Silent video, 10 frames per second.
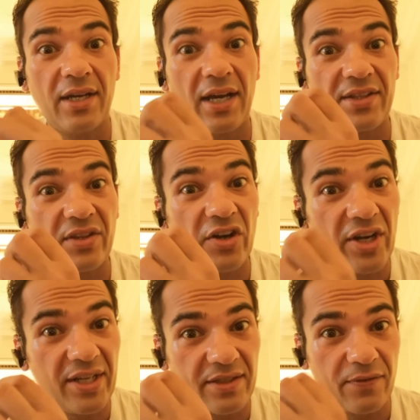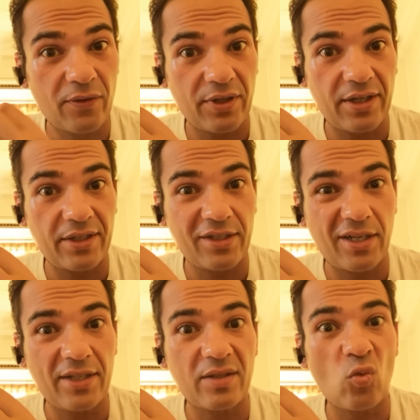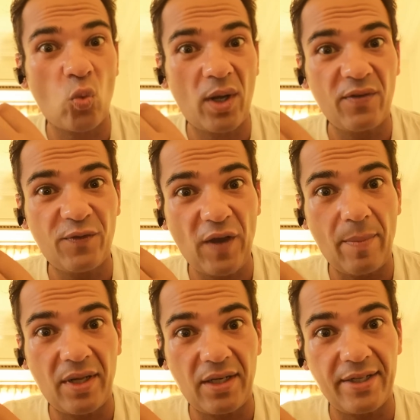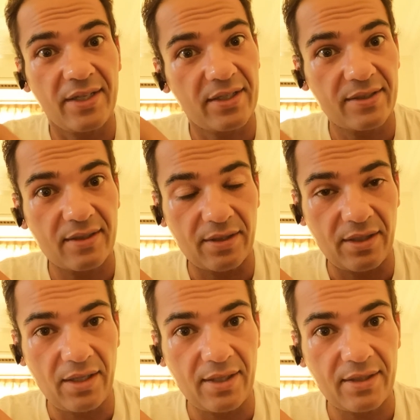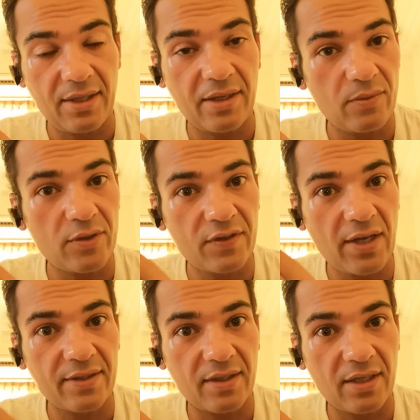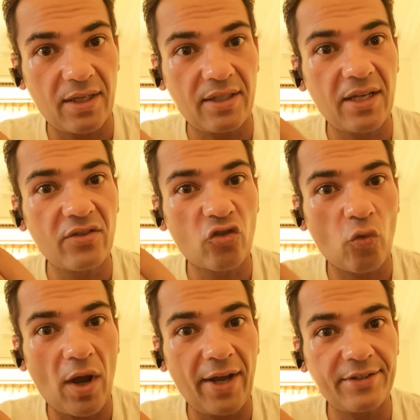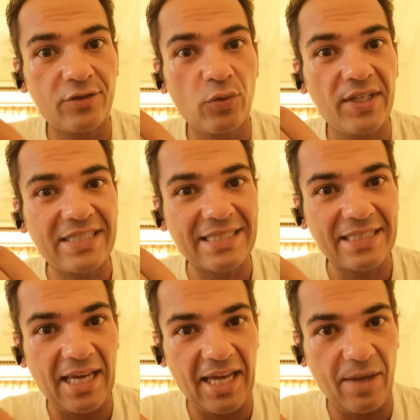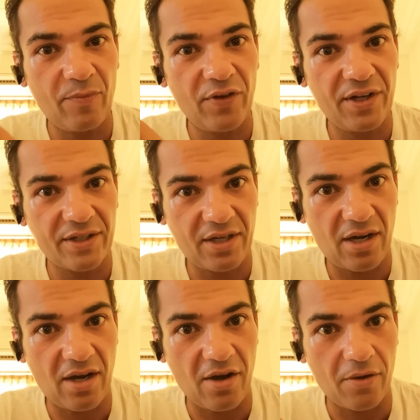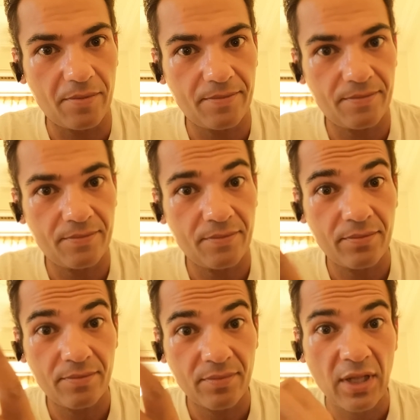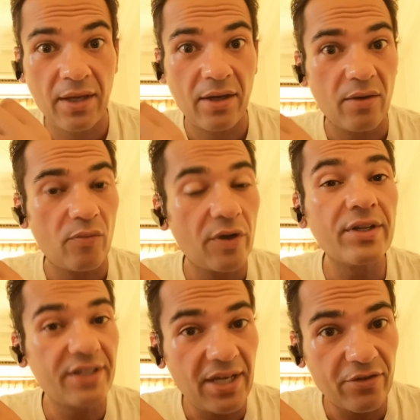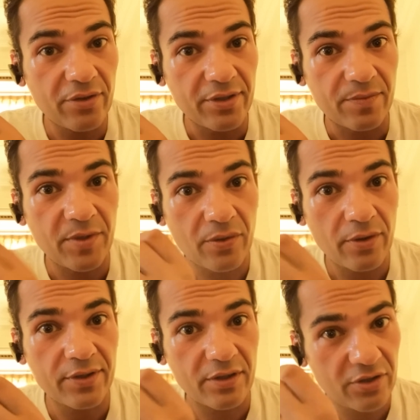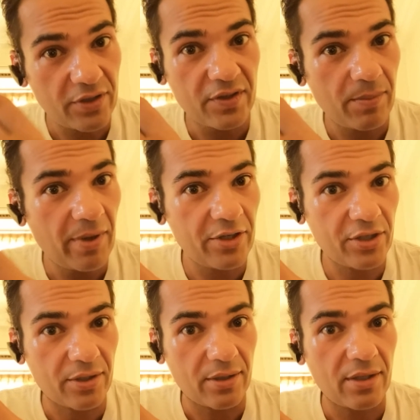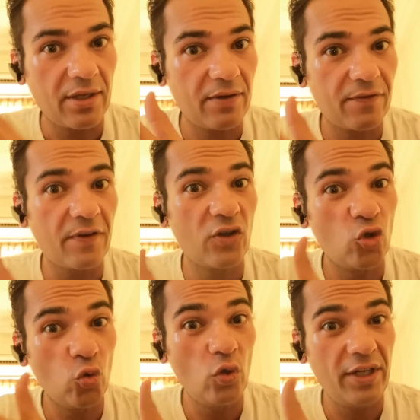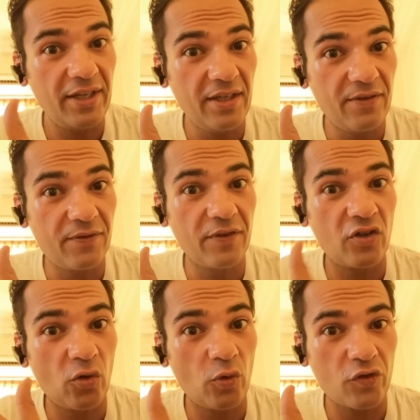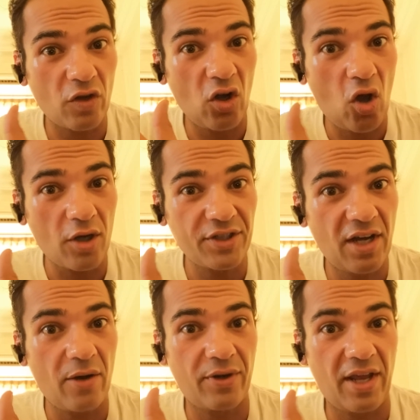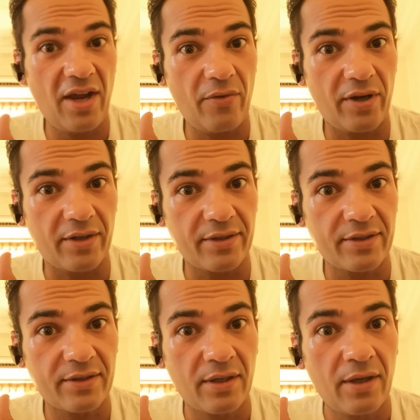And the reason for that is that one family yesterday, I think it was yesterday, they tried to escape with a car. Very dangerous, because just imagine, if you leave those lockdown areas,